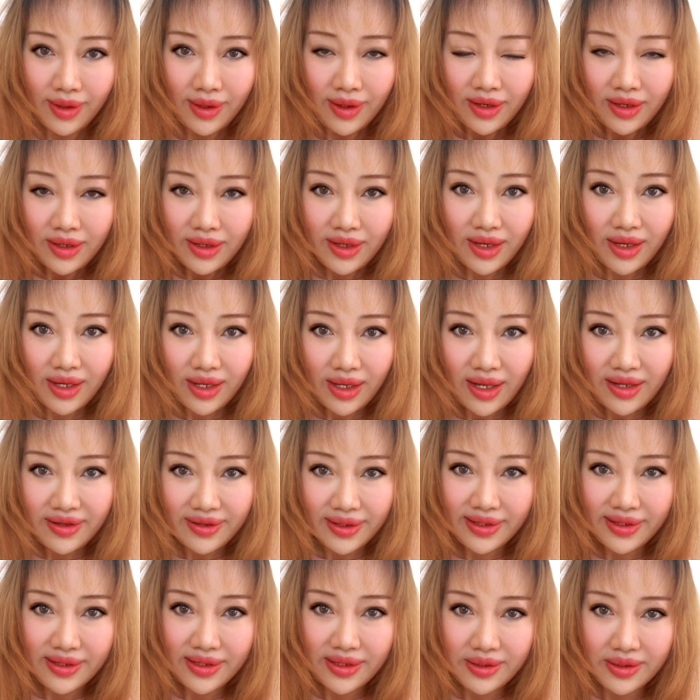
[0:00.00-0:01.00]
Yeah, I
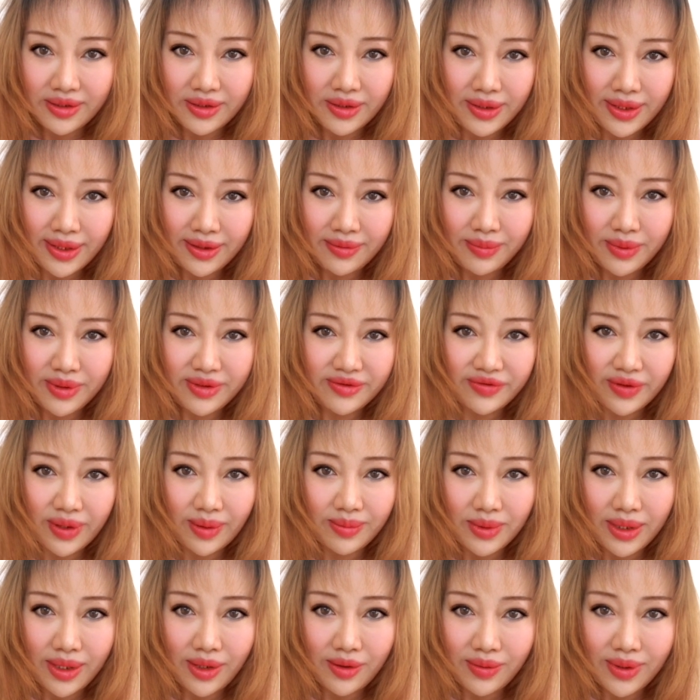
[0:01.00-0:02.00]
think the number
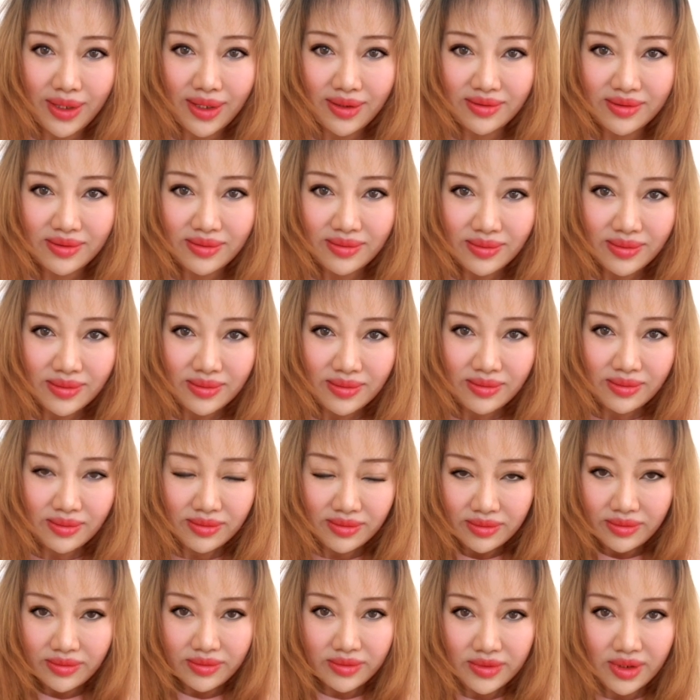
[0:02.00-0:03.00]
from Iran,
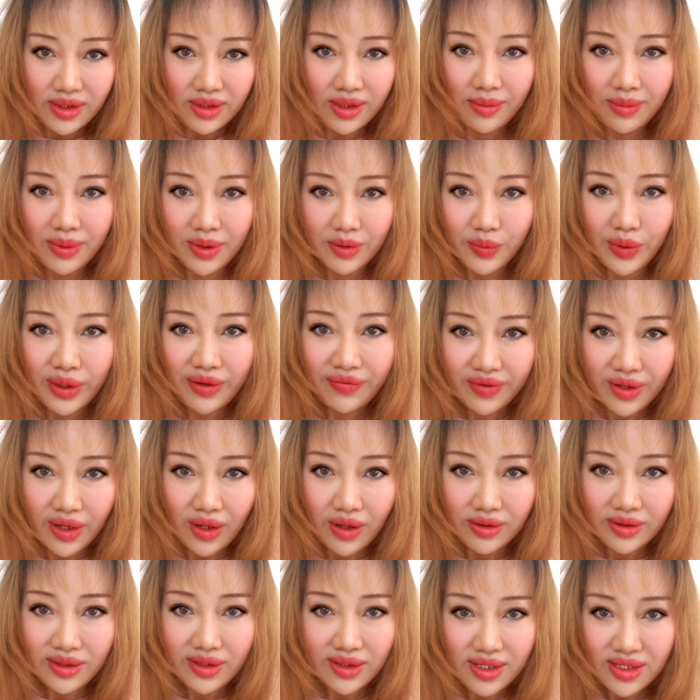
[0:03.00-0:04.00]
the number we've
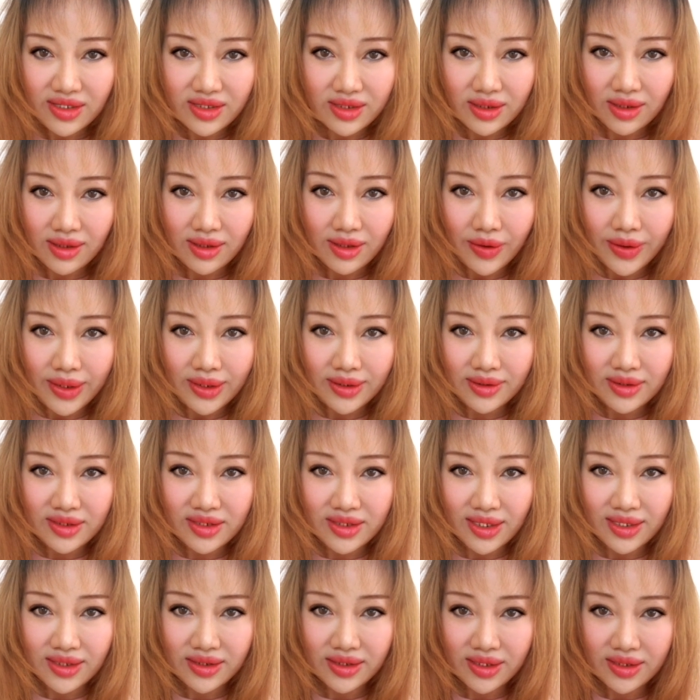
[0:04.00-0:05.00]
got is around
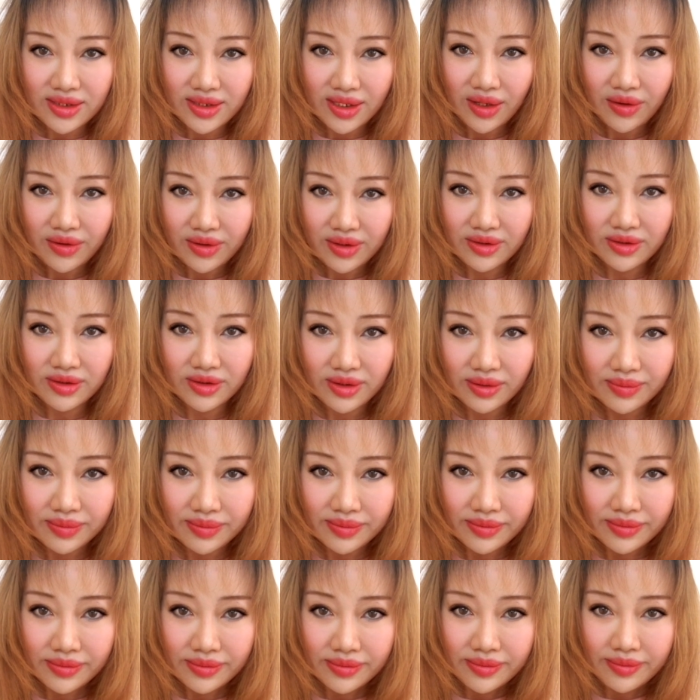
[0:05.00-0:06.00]
60,000
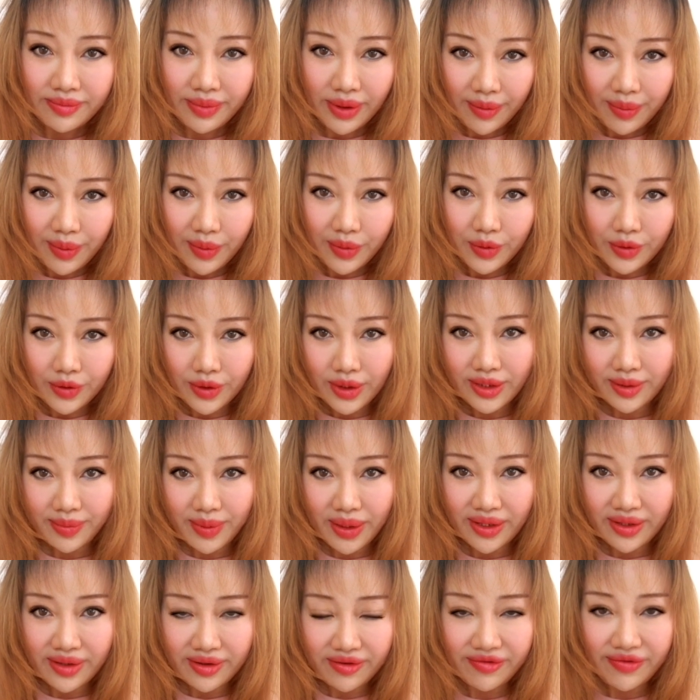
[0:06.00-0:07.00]
people already
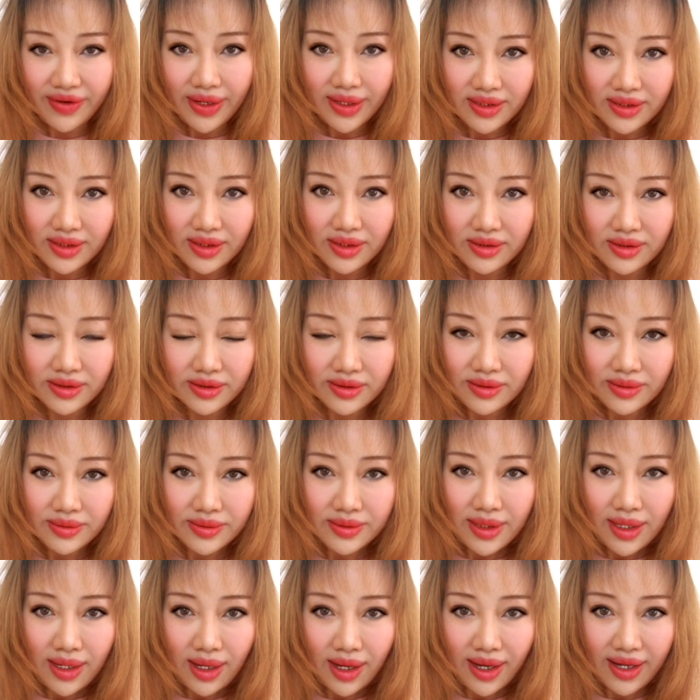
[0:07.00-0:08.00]
being infected.
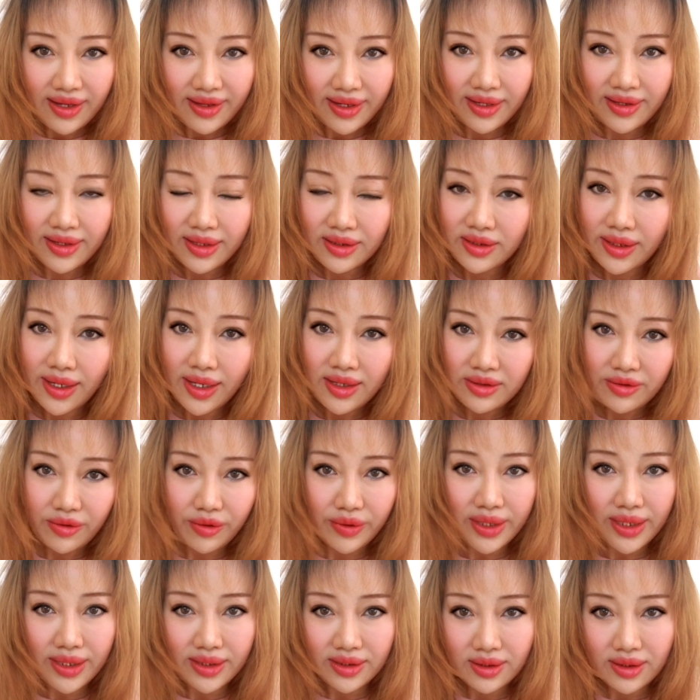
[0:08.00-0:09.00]
I think the death
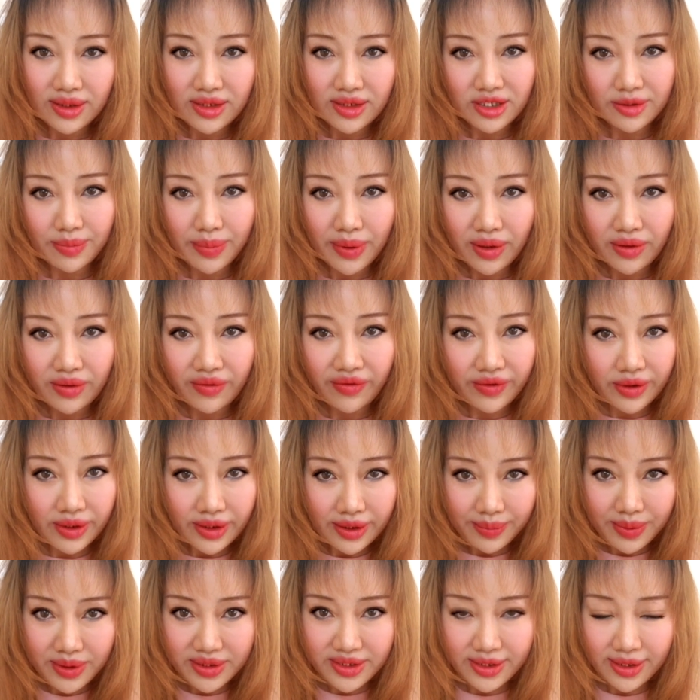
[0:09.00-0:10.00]
rate is about
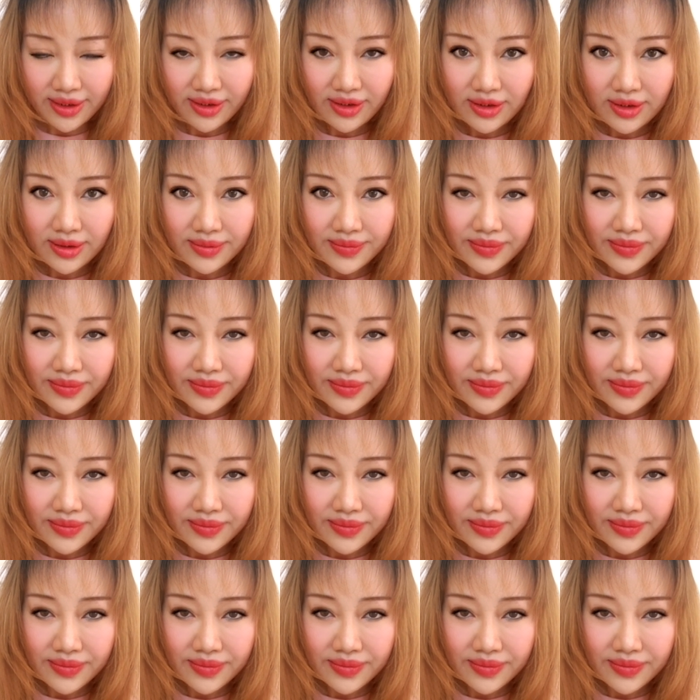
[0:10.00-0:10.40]
30%.